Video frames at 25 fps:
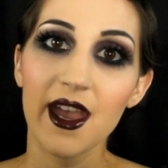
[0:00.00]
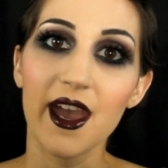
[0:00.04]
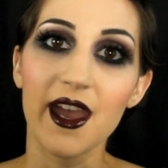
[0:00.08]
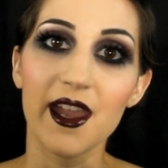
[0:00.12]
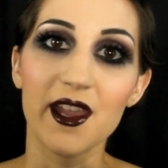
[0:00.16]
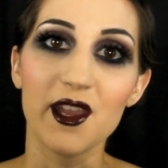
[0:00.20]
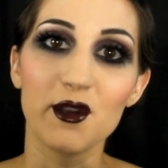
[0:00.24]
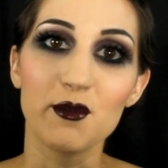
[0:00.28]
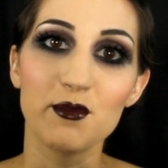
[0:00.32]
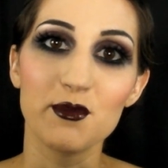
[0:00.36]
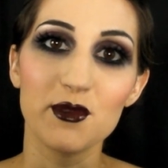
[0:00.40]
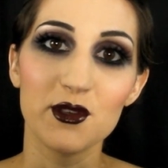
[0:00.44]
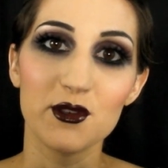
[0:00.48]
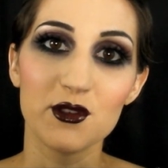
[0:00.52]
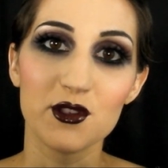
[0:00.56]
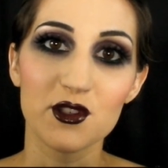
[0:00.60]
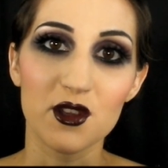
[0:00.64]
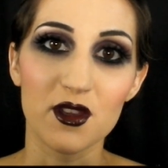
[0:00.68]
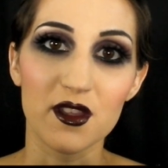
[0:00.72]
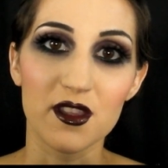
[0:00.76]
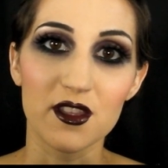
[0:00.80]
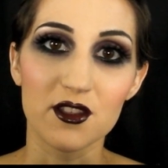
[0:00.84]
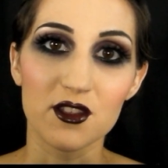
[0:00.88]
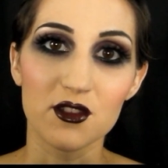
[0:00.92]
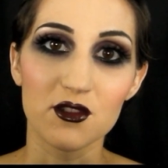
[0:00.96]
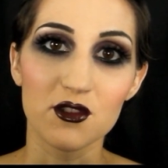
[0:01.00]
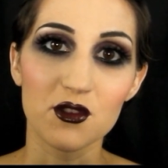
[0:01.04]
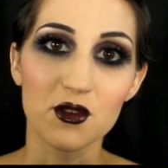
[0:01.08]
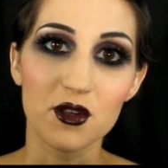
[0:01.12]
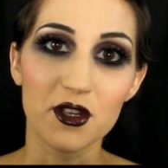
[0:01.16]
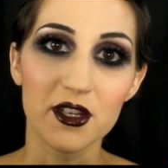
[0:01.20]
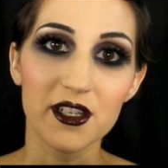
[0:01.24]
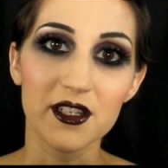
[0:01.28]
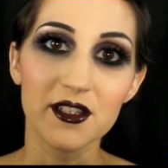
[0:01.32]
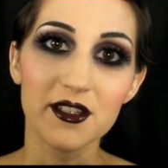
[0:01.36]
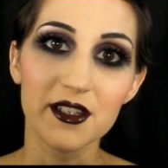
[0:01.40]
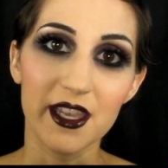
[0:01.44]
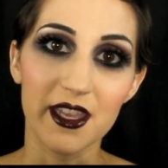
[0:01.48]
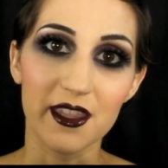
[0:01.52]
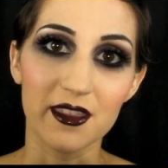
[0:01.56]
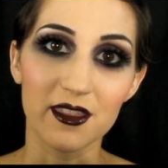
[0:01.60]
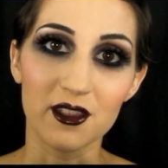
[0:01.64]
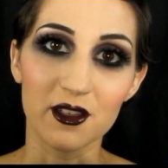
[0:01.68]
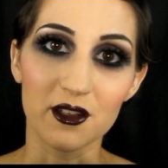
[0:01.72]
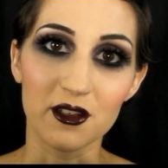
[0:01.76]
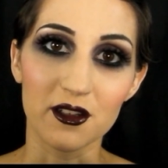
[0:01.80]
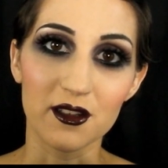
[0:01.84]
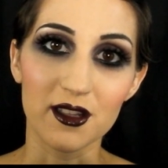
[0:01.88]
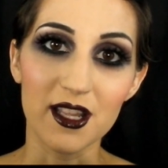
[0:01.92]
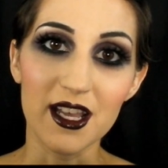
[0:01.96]
I hope you enjoy the tutorial and
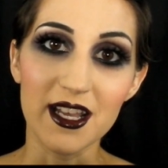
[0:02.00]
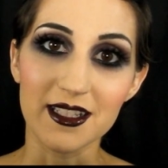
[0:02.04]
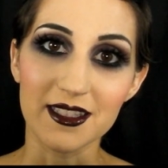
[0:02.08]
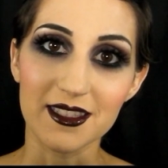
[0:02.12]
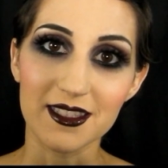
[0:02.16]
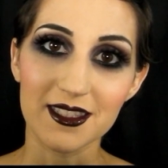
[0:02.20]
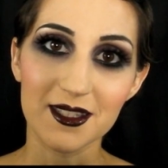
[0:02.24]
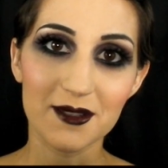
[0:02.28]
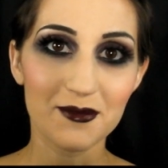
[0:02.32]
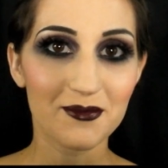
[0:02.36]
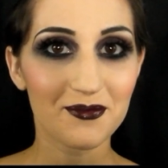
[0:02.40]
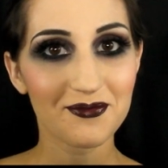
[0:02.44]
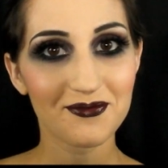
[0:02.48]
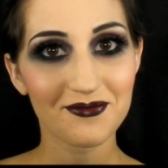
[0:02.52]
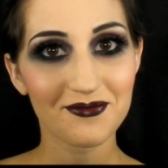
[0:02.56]
learn lots.